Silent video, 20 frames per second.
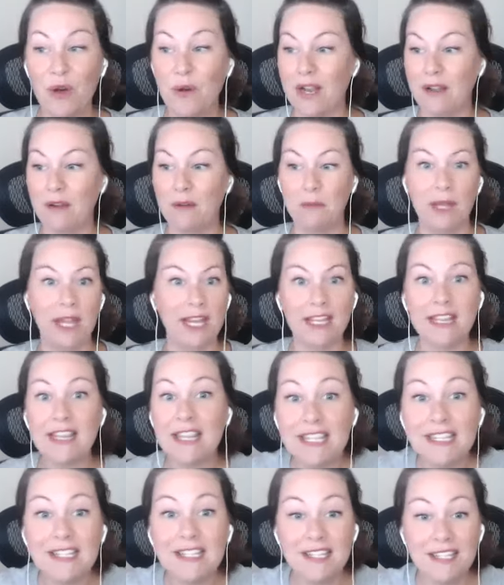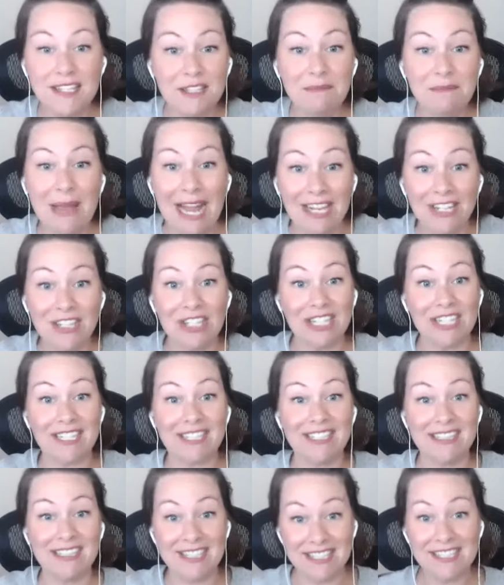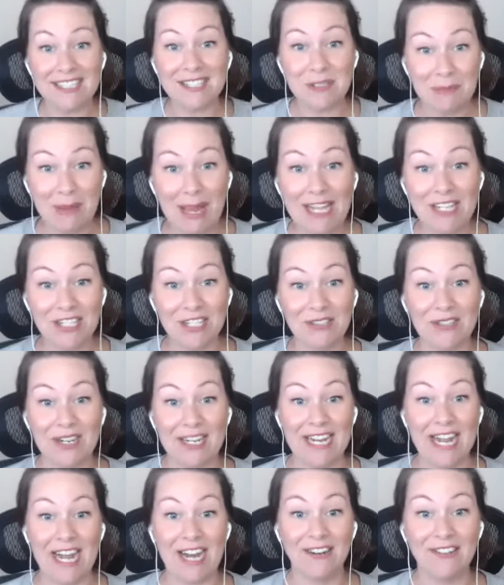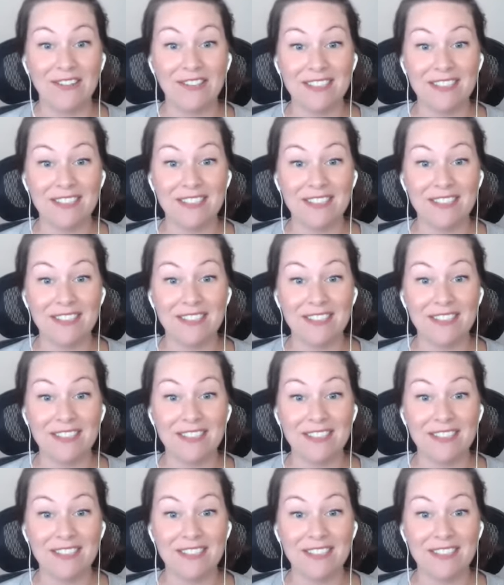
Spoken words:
And I'm like, this is the magic. This is magic right now.